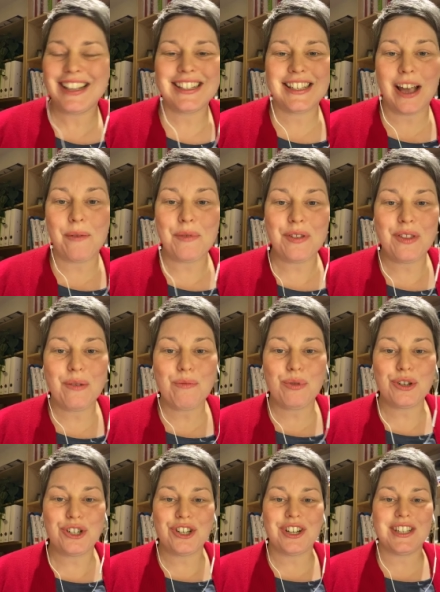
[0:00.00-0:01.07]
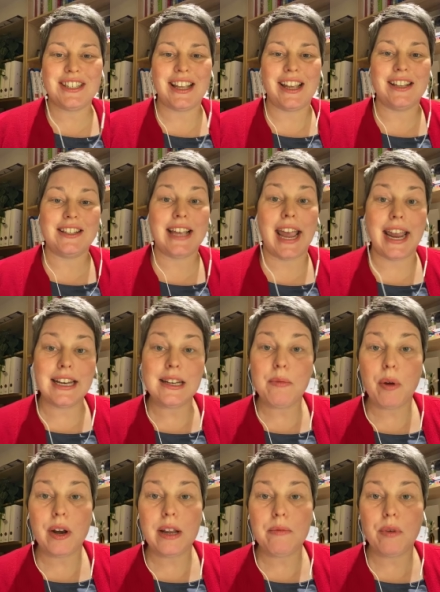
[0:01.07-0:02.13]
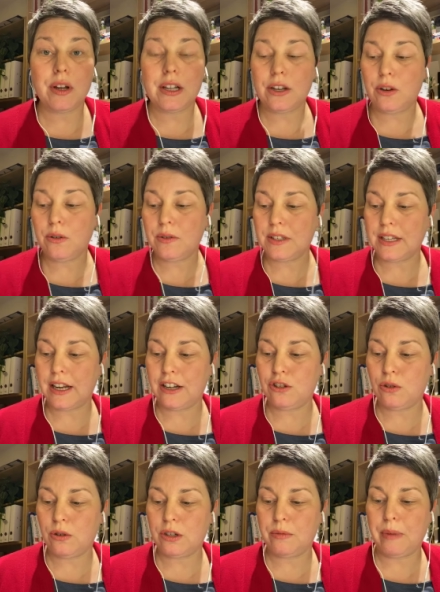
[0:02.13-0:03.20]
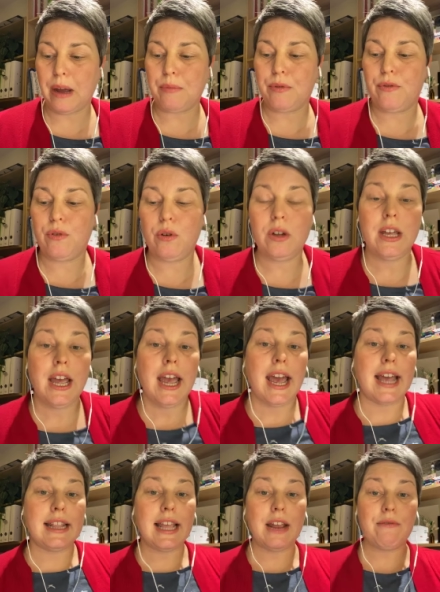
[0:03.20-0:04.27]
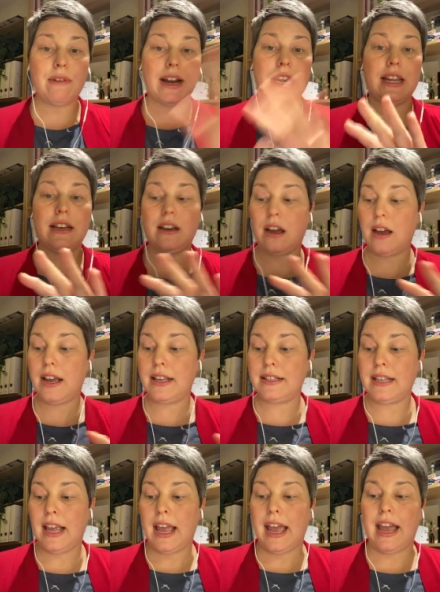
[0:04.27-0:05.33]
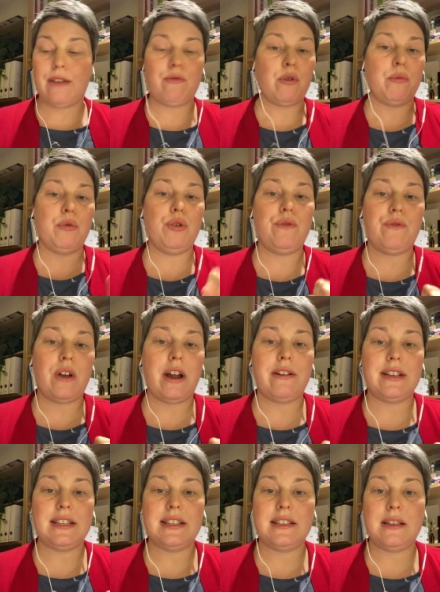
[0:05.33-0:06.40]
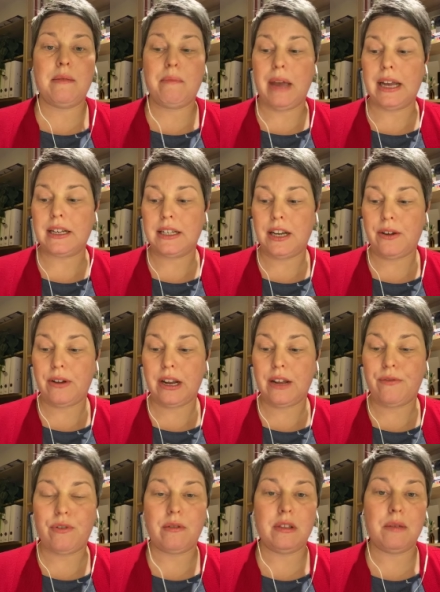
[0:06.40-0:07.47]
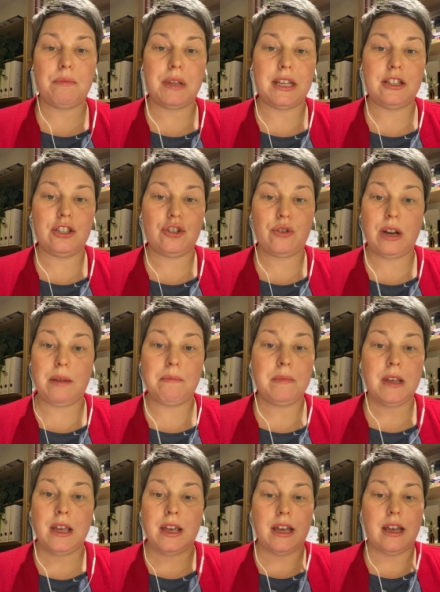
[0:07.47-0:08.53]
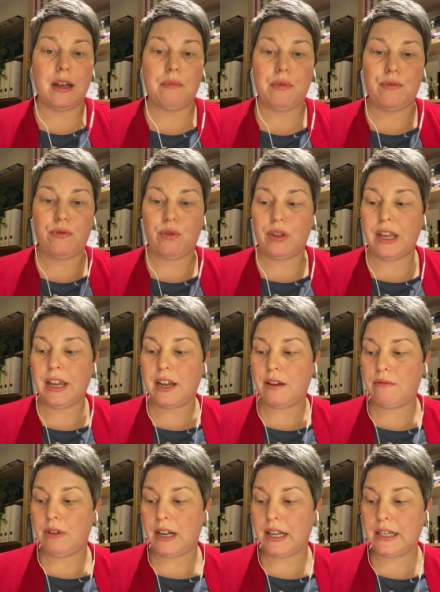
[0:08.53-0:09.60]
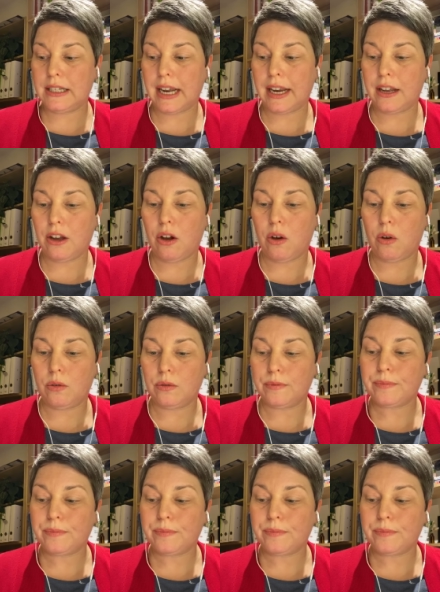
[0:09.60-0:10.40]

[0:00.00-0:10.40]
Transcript: Some of them produce these antibody molecules that I talked about before, and they recognize and remove viruses and bacteria from the bloodstream um, before they can really take a hold